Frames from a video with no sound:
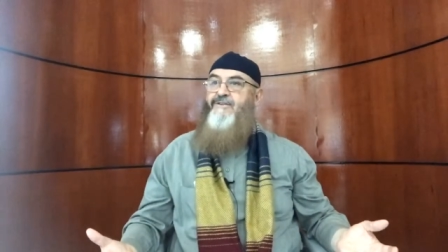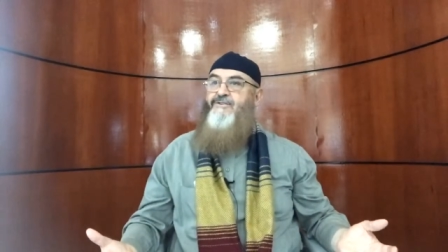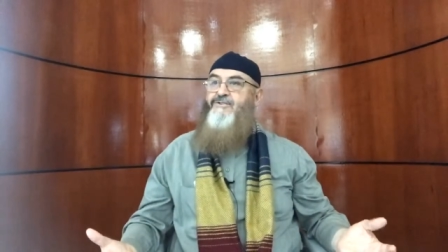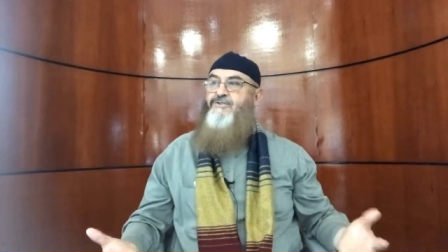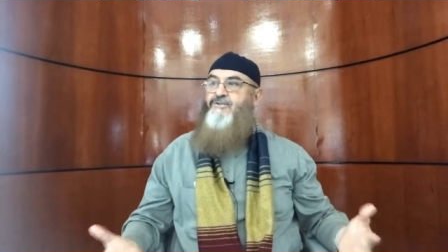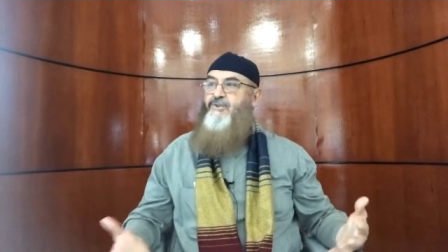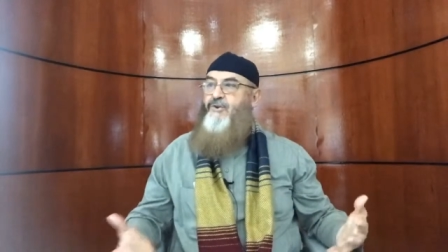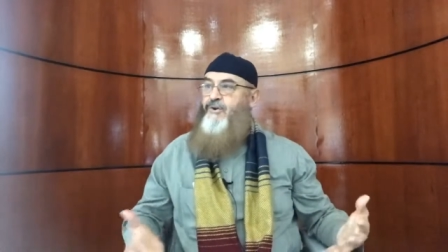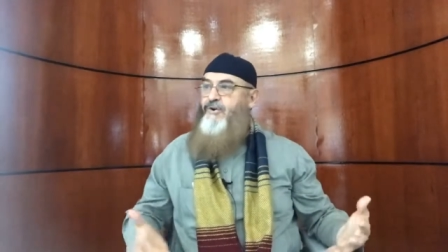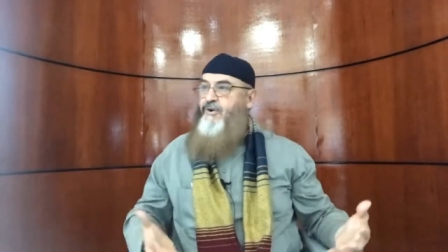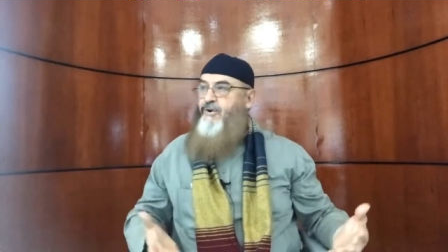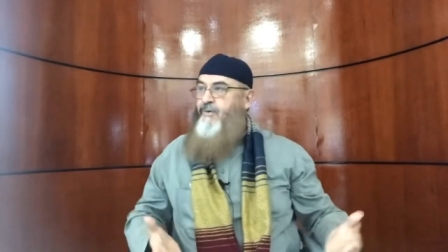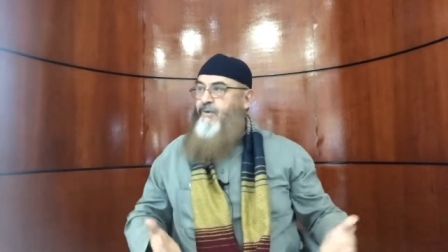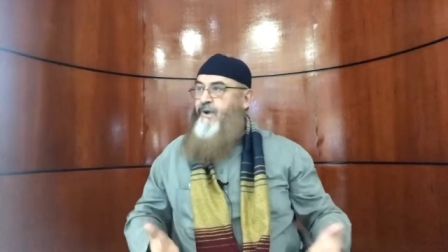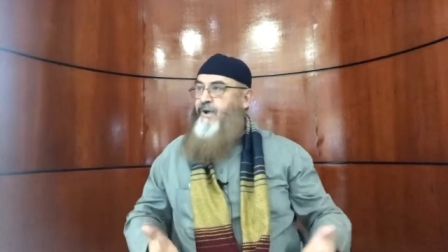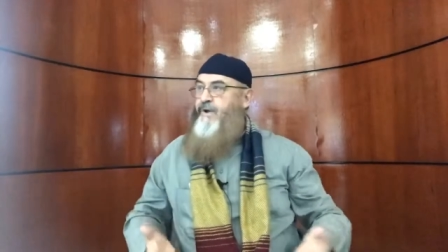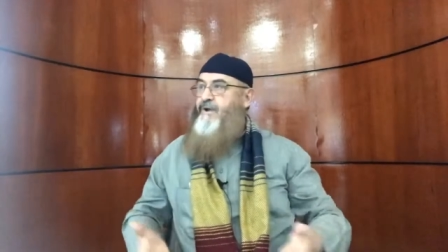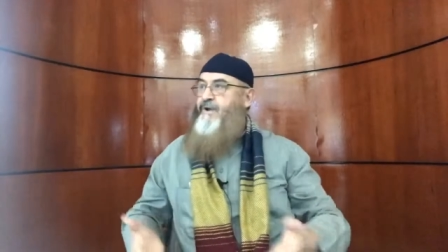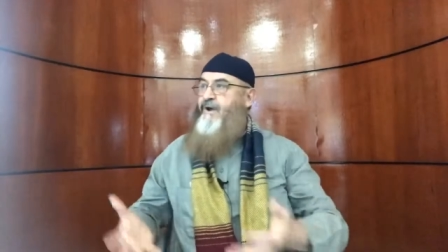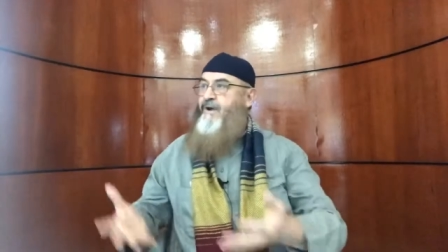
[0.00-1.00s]
so you
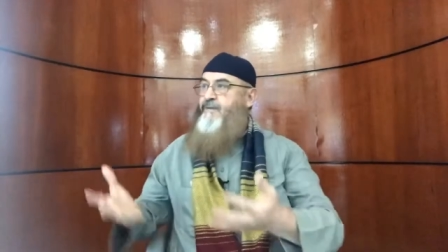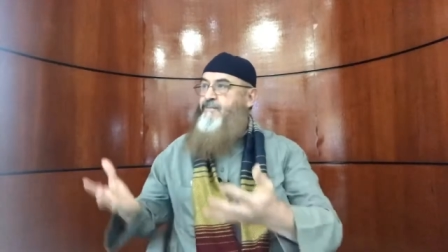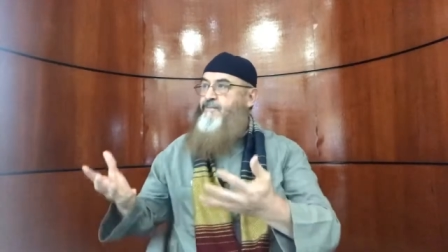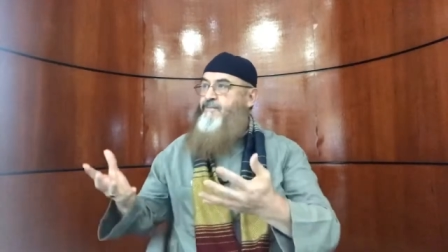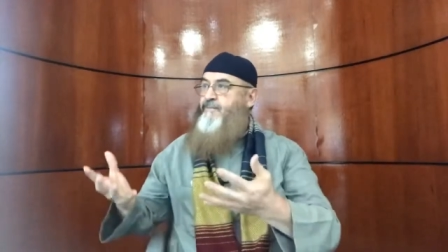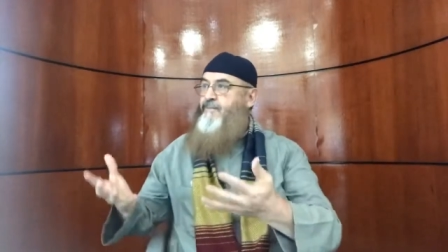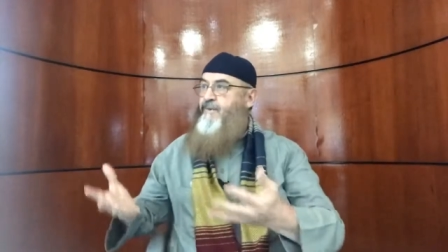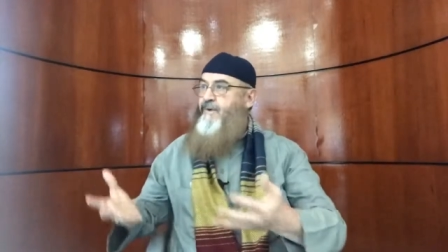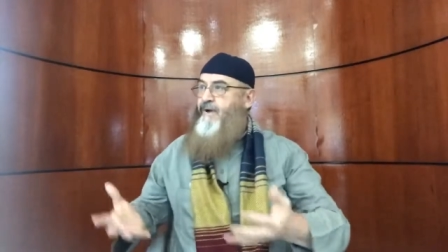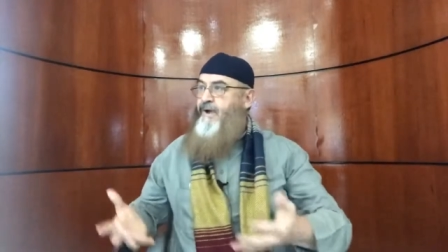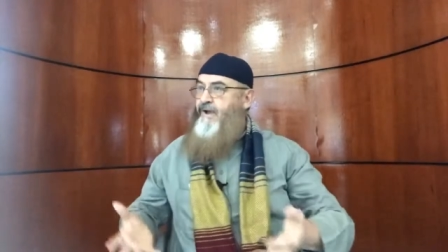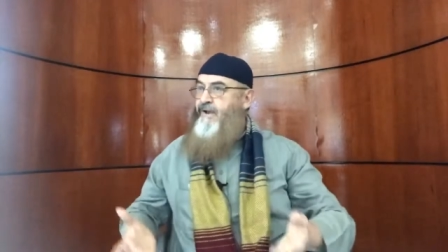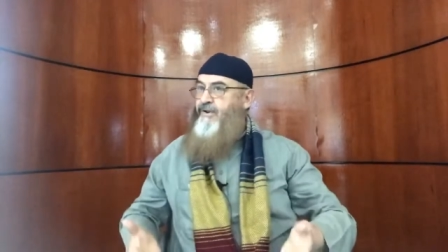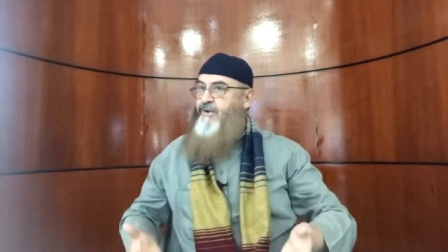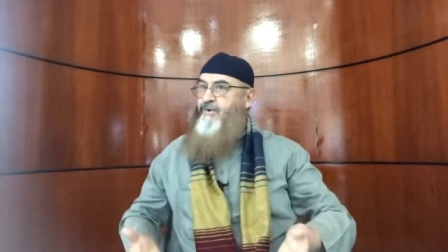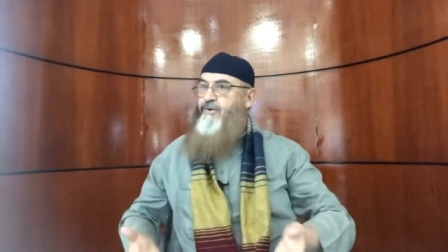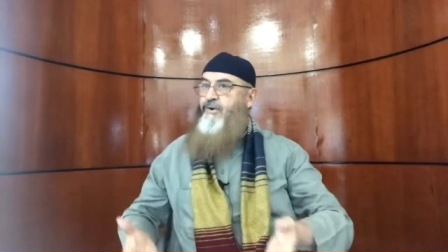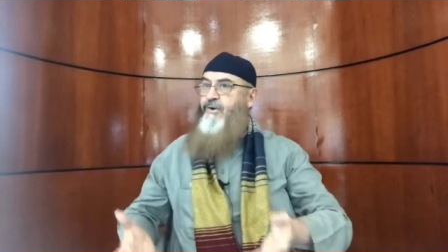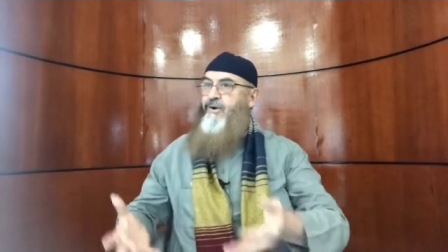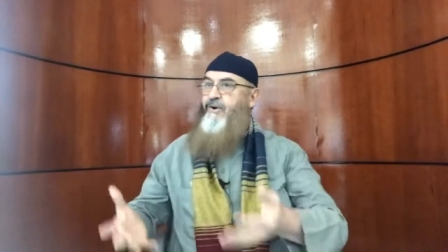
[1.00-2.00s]
wake up and
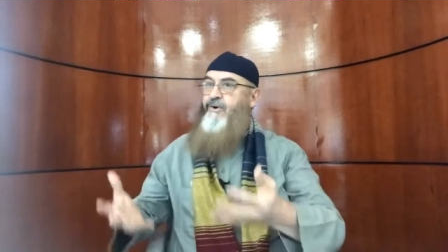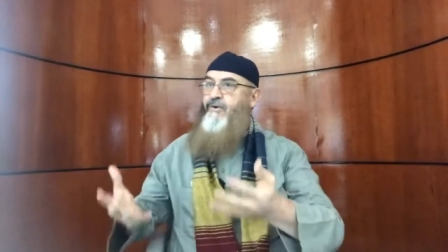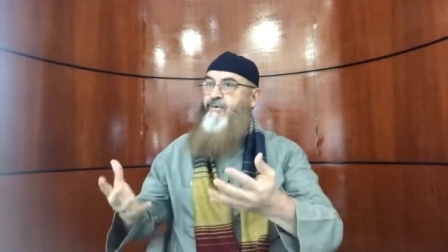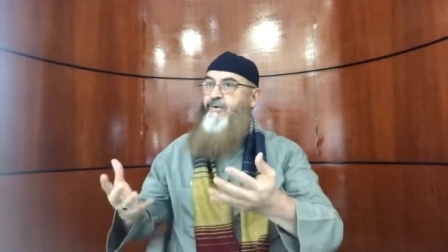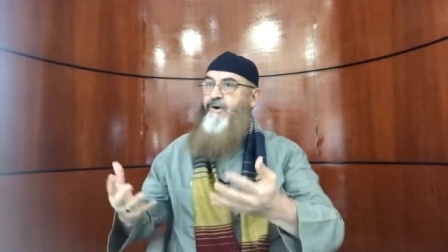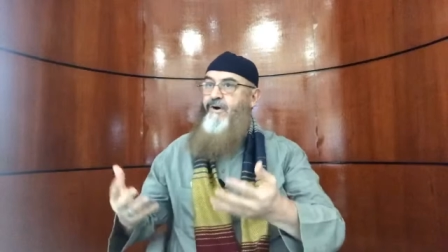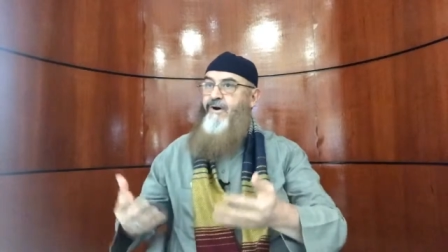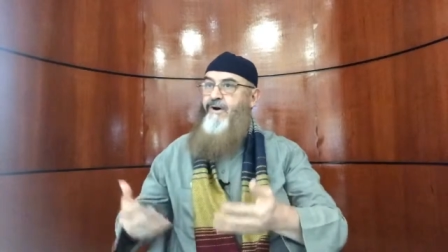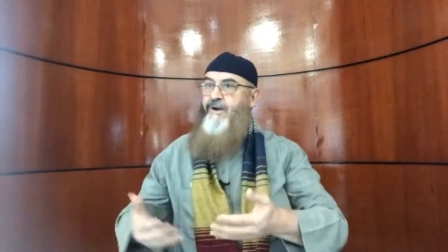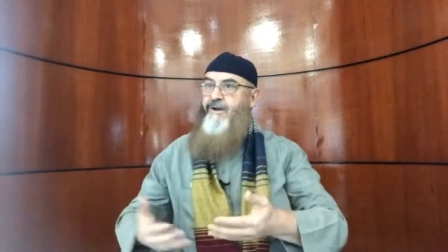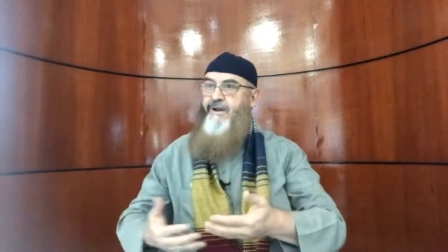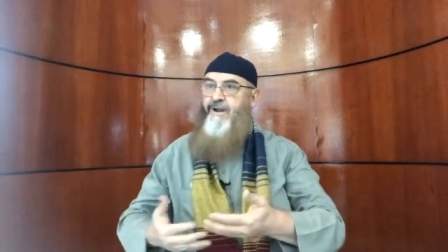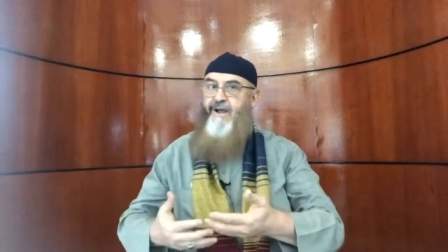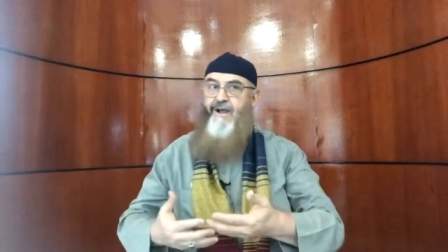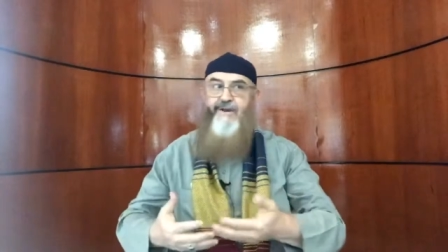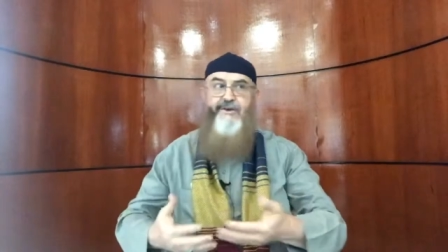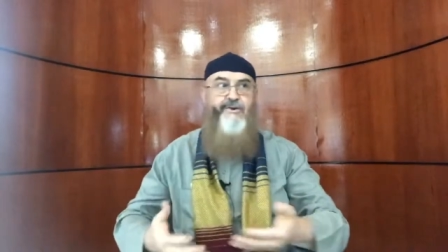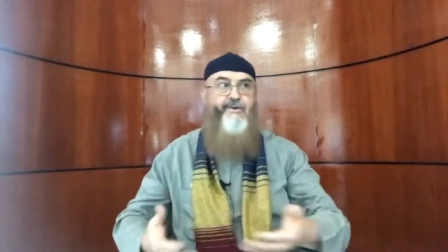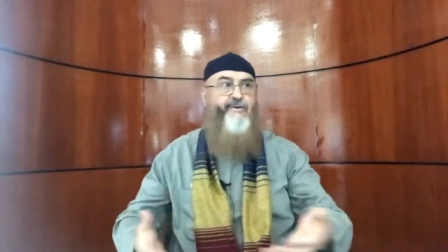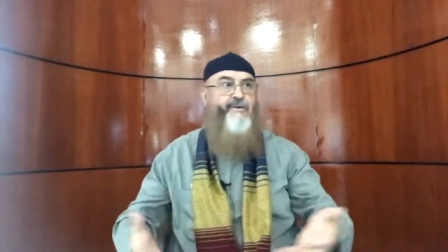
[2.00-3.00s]
you go to work
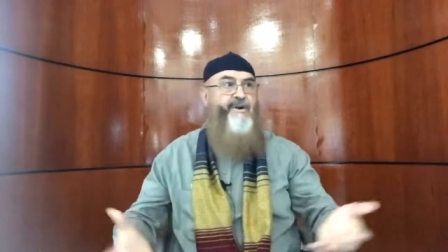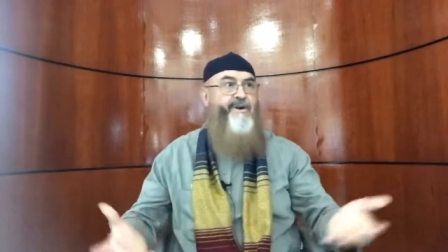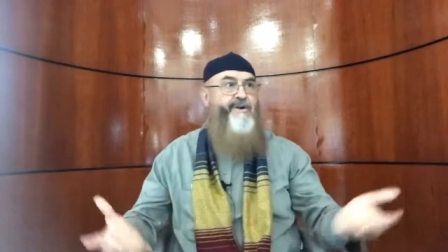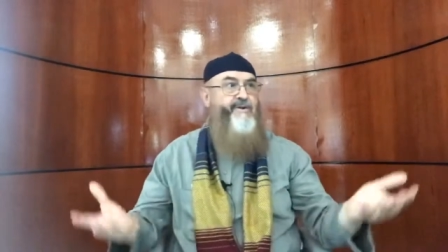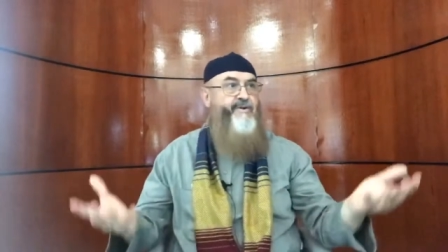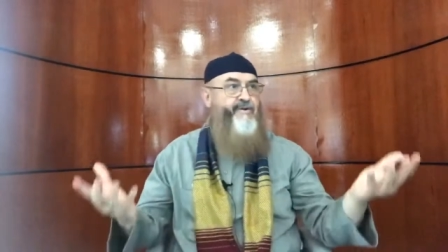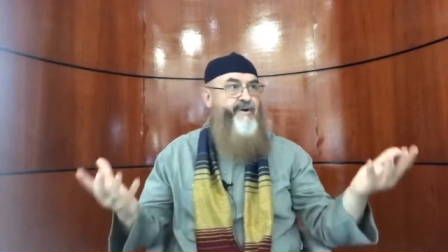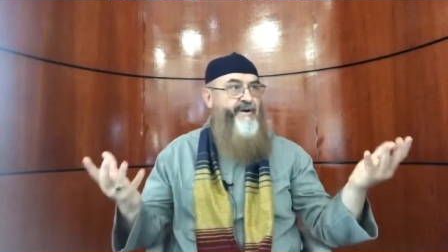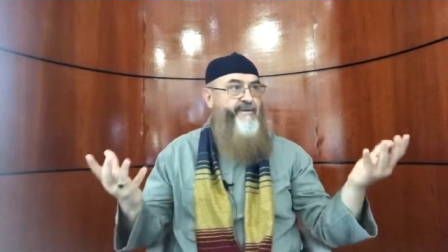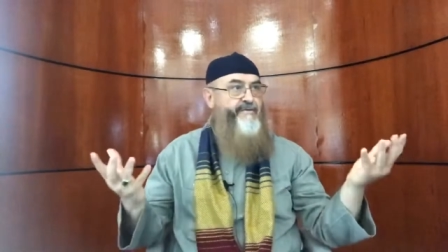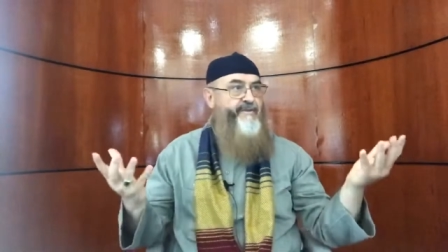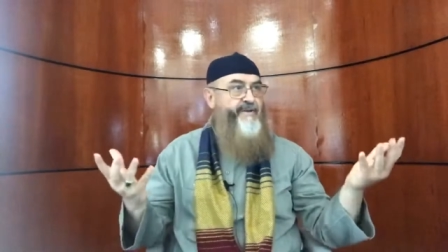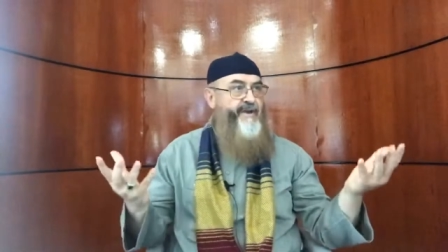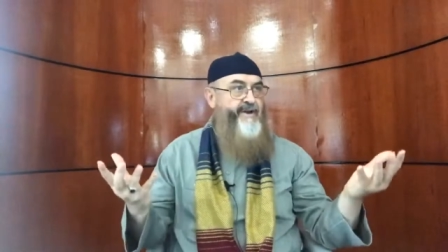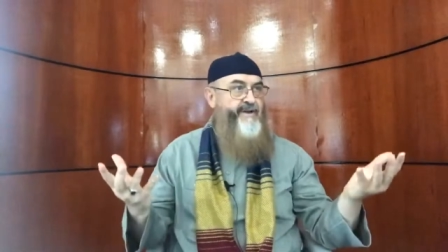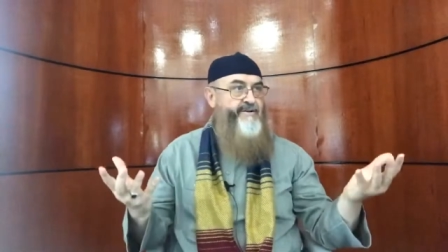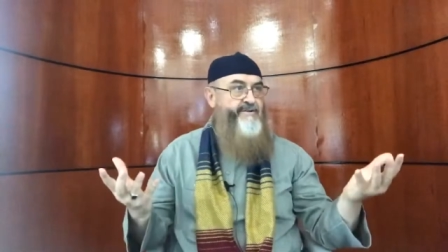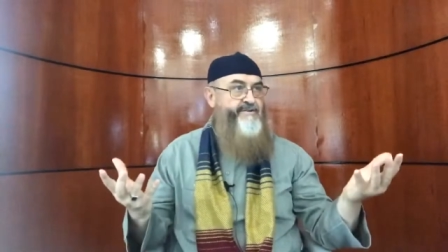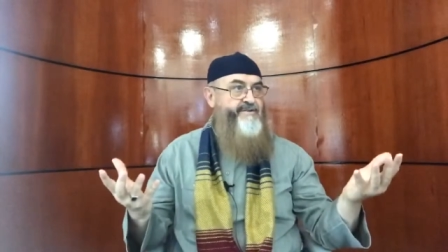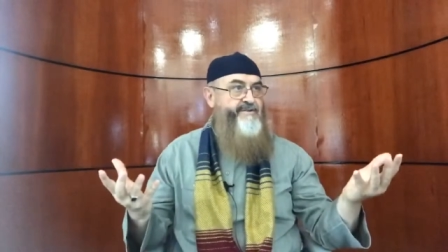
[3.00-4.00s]
and you run your
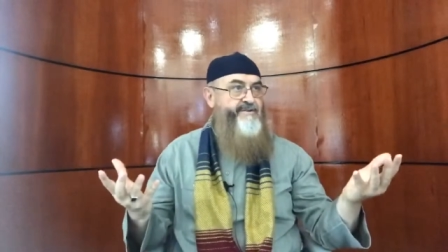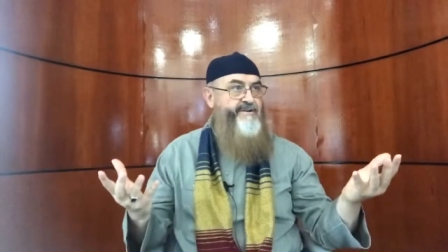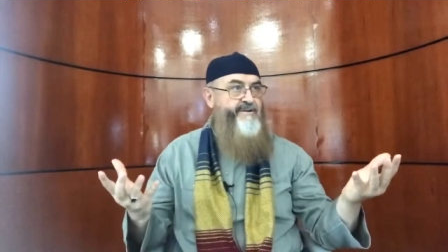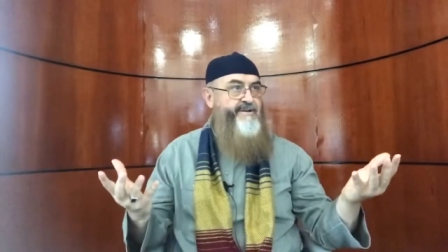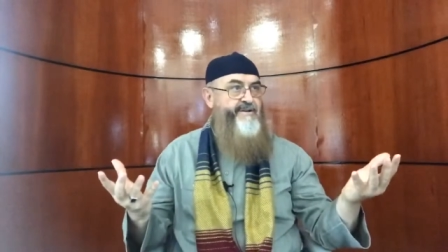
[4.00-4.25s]
affairs.